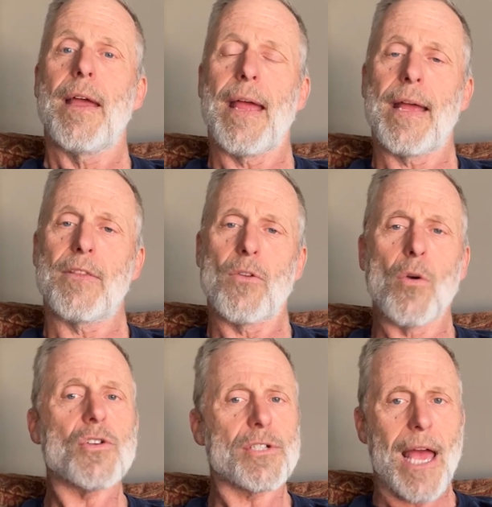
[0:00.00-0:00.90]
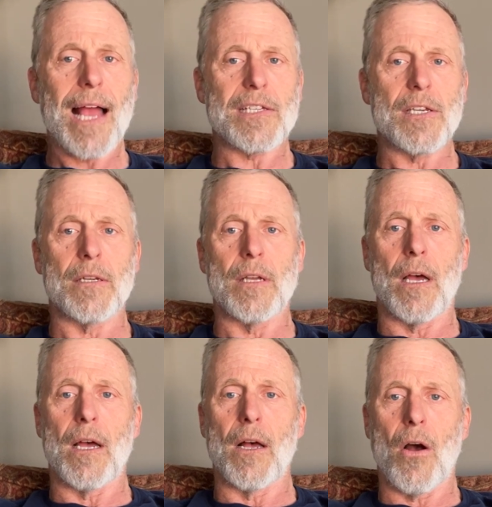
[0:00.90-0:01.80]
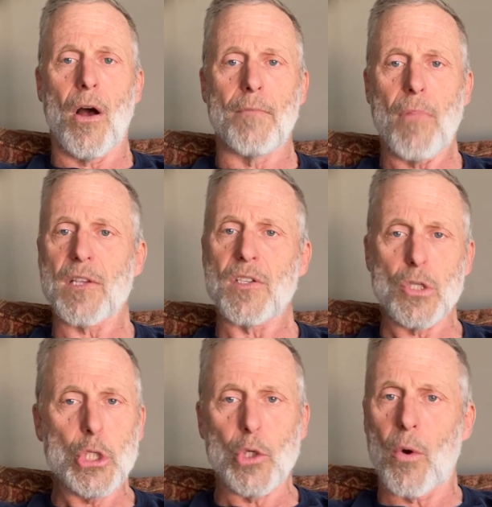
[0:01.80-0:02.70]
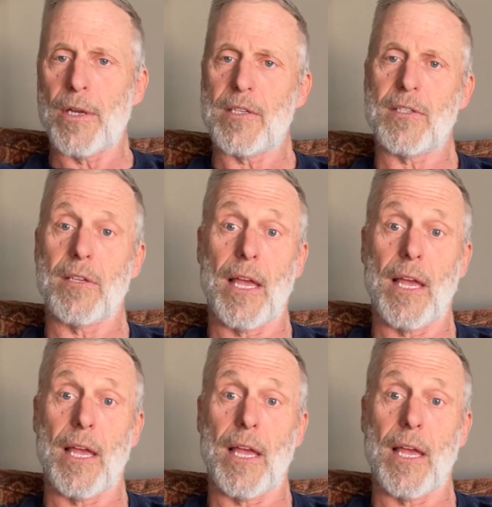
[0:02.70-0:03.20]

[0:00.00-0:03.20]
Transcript: and those are taxing on muscles, joints,